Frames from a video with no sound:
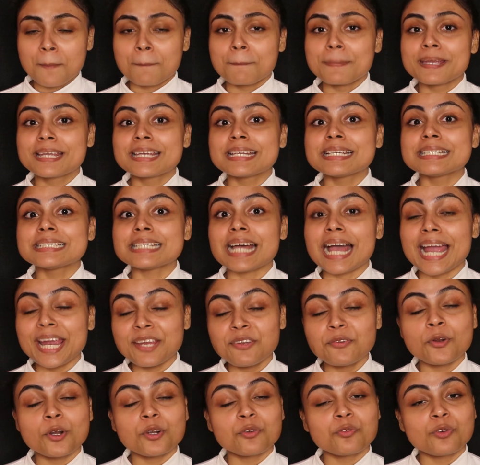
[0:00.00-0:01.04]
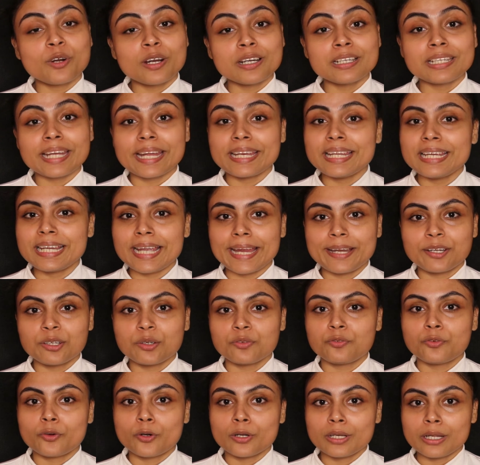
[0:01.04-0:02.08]
Because I do not want any kind
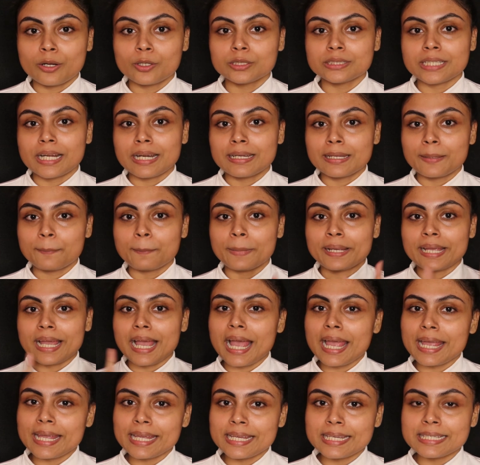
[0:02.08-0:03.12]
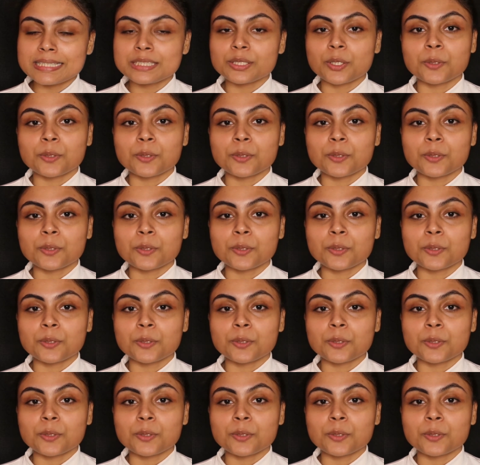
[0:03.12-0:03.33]
of fallout under my eyes,